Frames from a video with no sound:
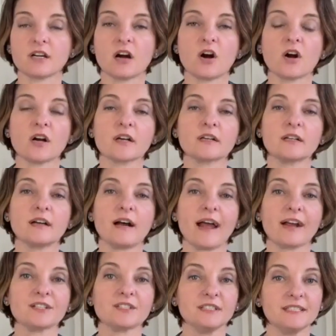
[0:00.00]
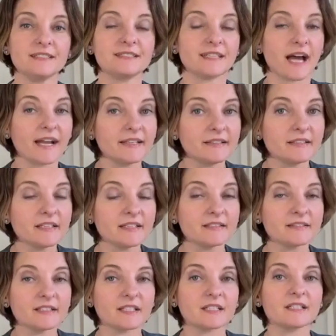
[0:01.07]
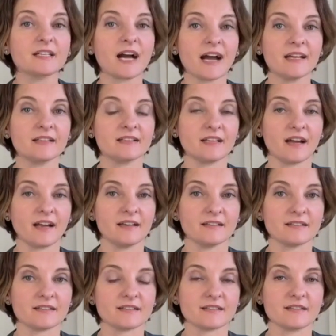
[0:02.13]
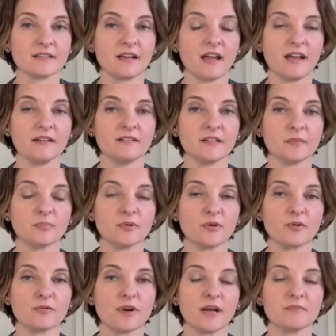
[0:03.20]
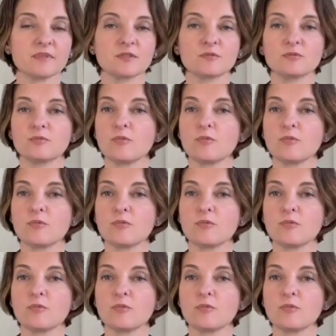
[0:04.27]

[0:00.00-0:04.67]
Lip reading: are actually tightening their guidelines and their programs.